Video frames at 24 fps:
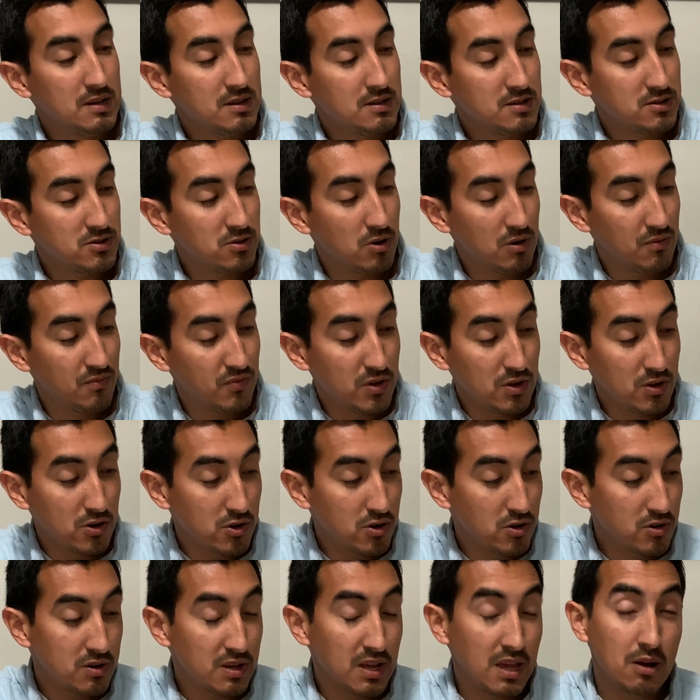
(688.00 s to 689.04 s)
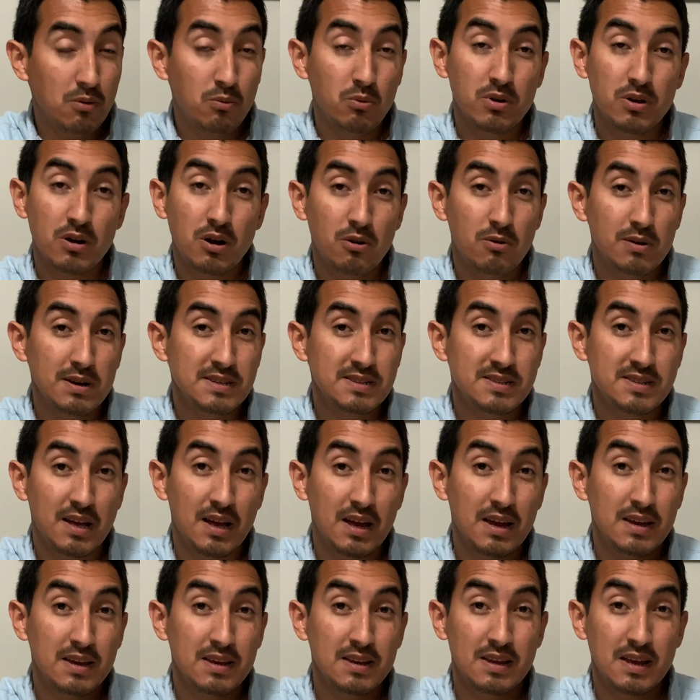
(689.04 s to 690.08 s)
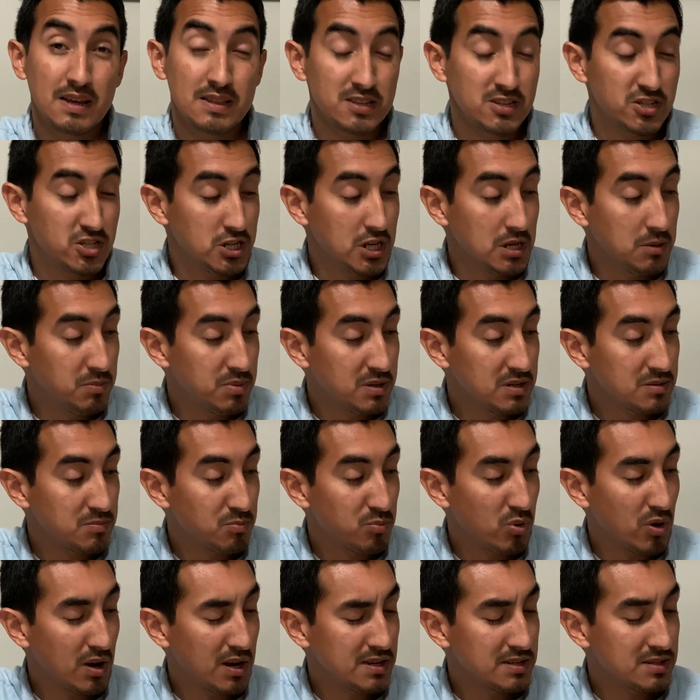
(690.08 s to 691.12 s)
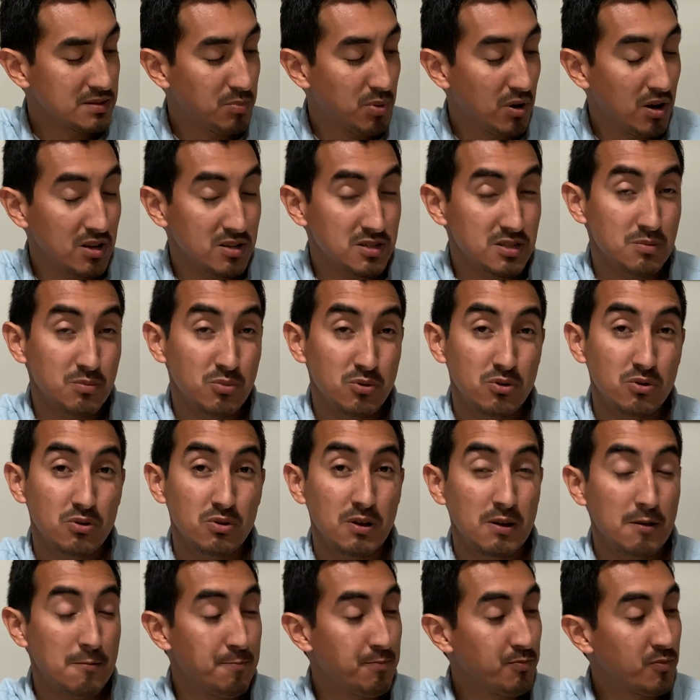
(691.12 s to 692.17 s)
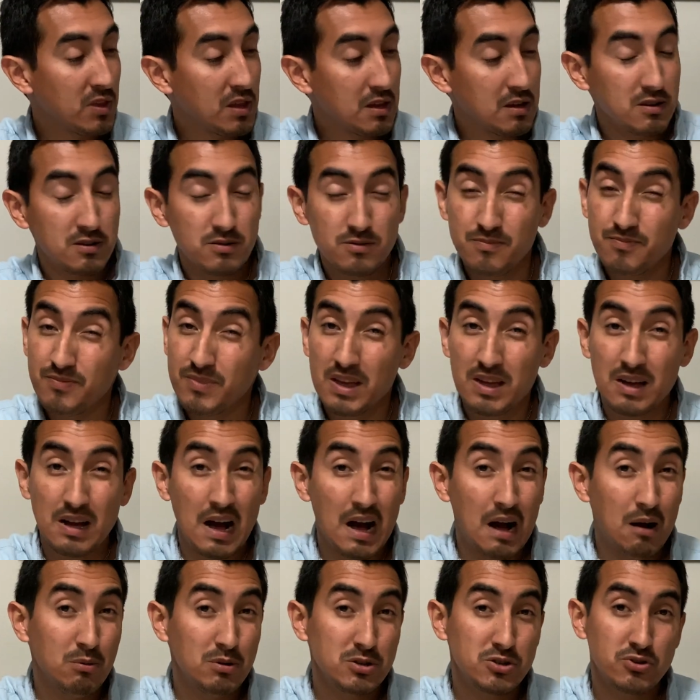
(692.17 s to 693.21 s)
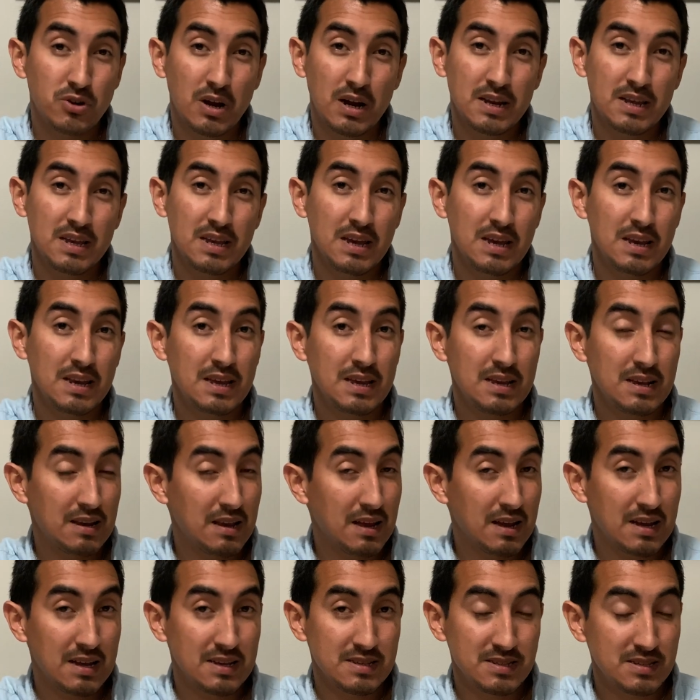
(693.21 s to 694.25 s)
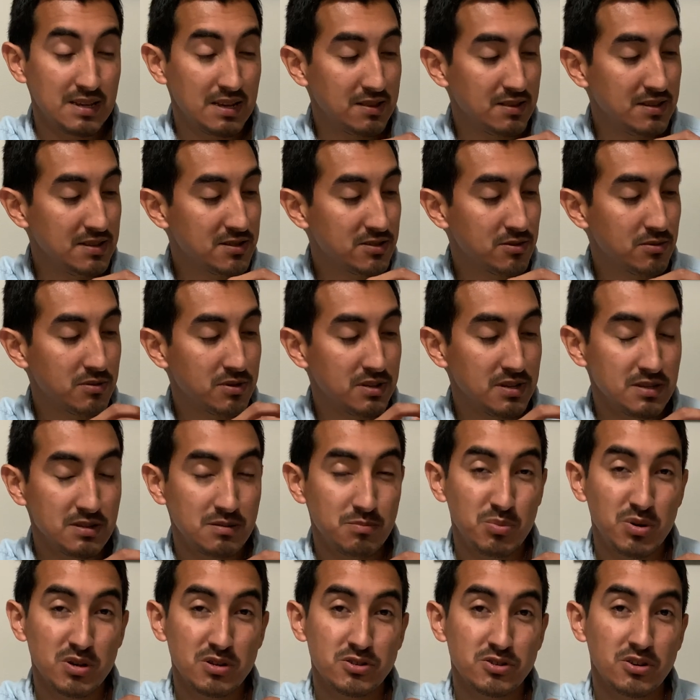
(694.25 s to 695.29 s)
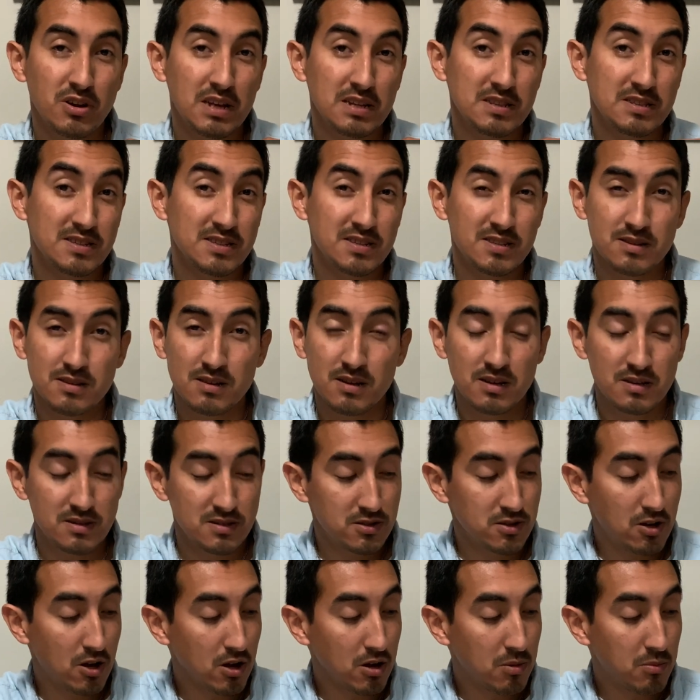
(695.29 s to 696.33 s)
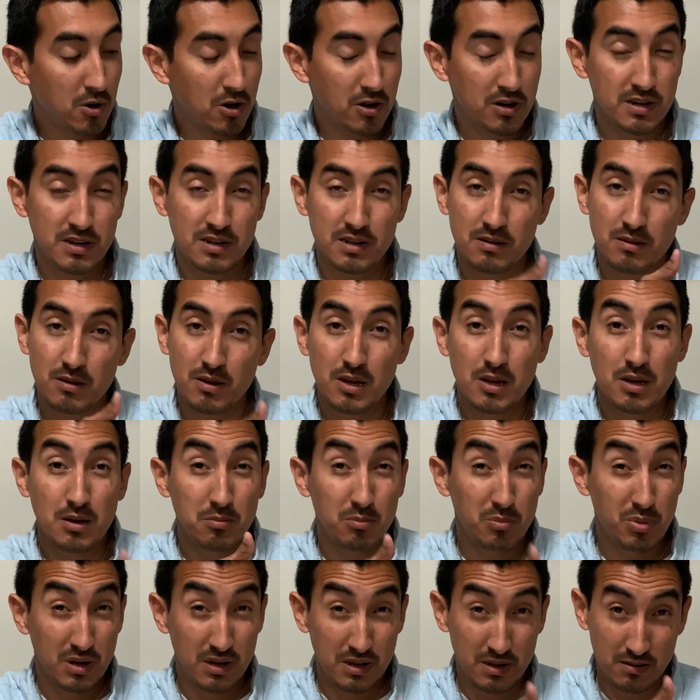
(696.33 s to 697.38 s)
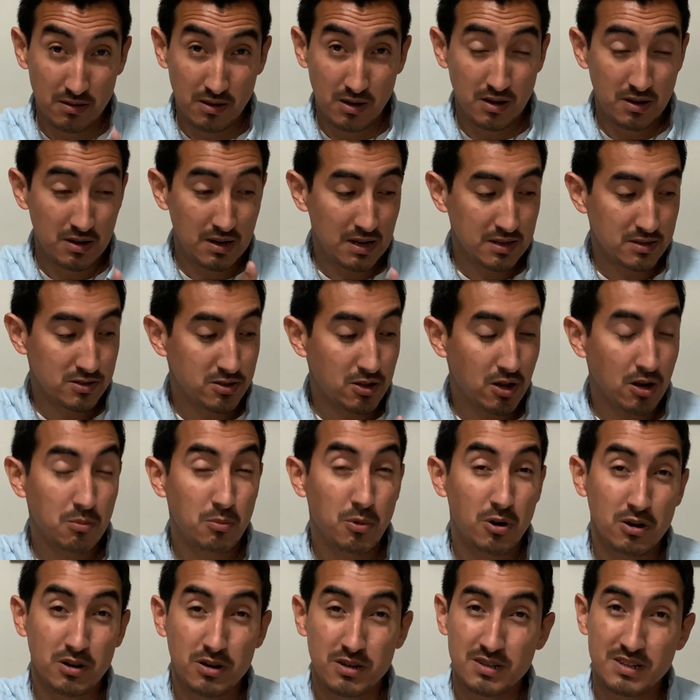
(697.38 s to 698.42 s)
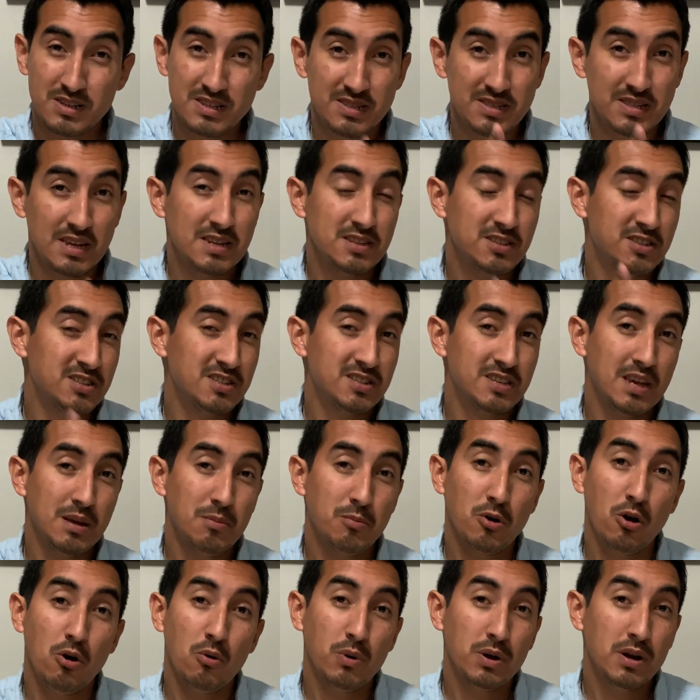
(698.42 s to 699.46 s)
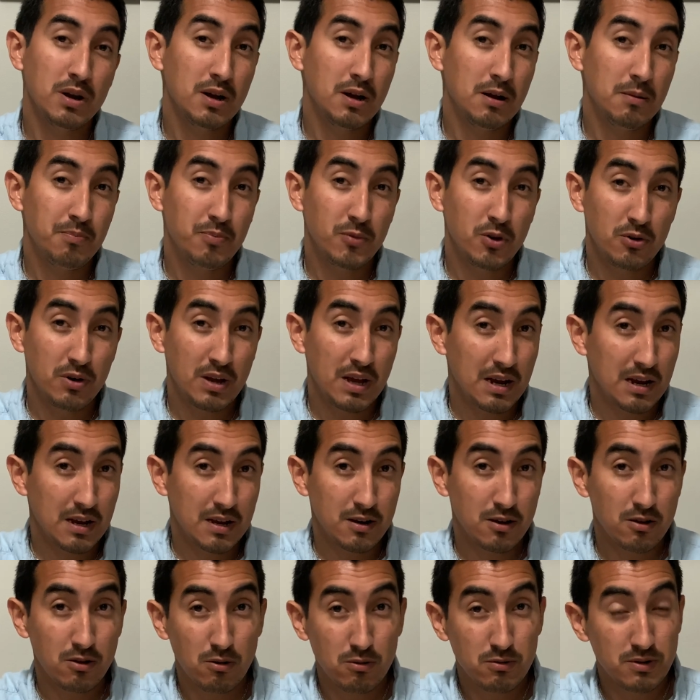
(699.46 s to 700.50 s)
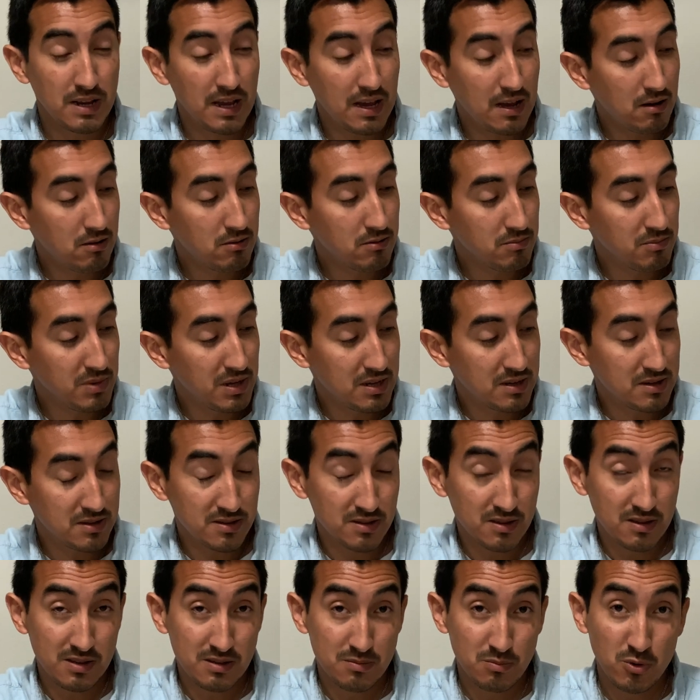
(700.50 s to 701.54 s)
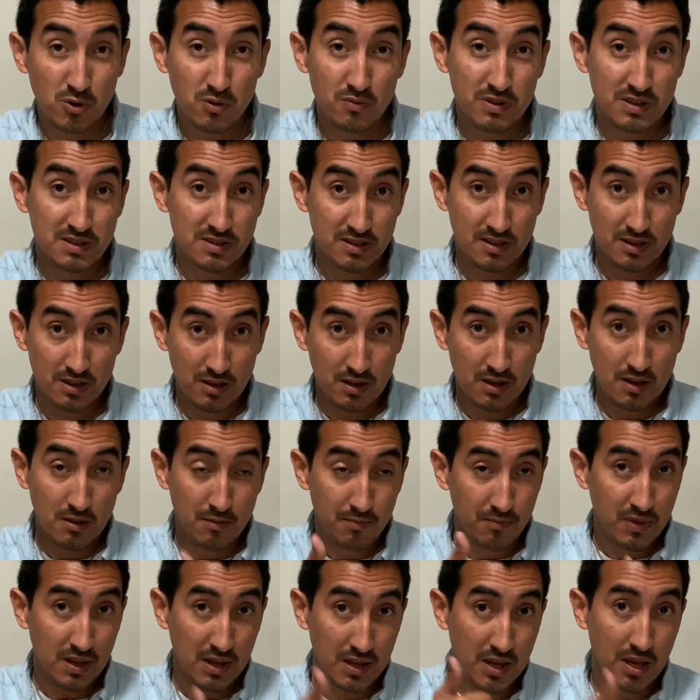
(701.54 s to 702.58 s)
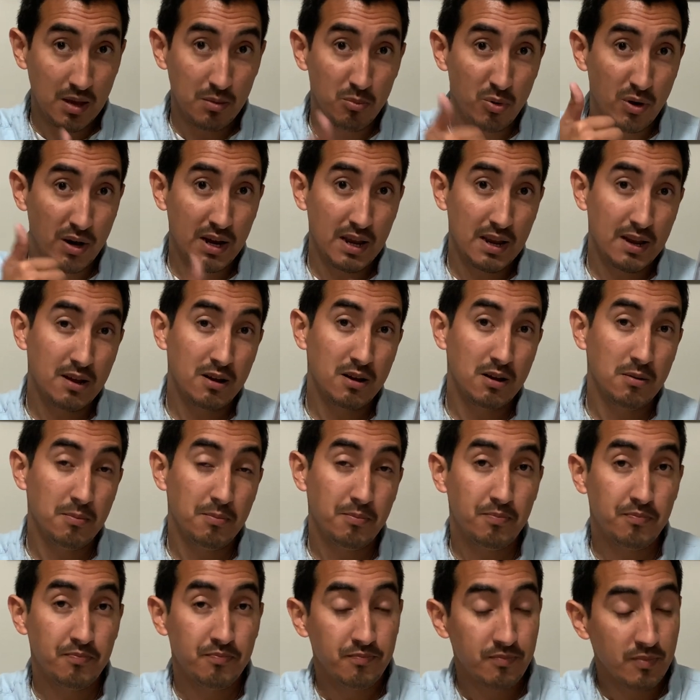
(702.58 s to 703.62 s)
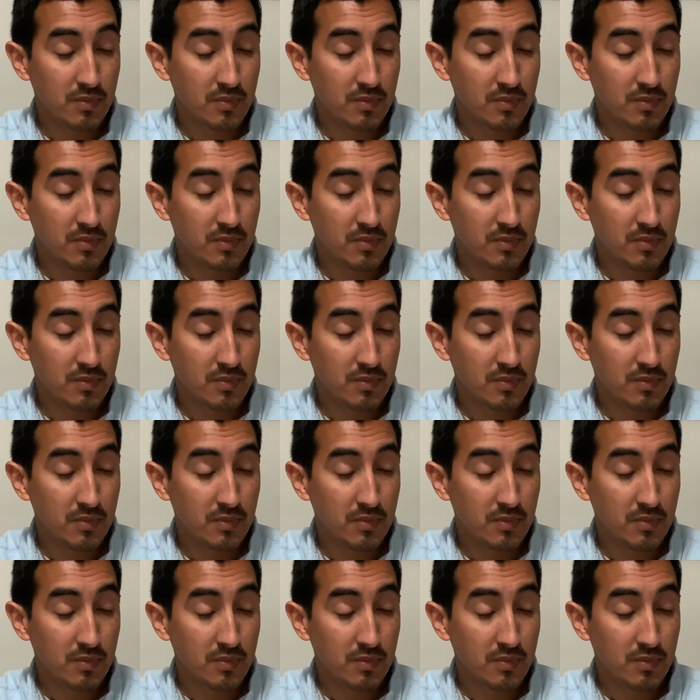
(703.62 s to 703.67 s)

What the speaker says: So if you could get one already signed at the cheapest price possible, I would try to get it. Like I said, these books are like the stock market, but unlike stock market, these things just keep going up. They're not going to go down because of these movies they keep bringing up.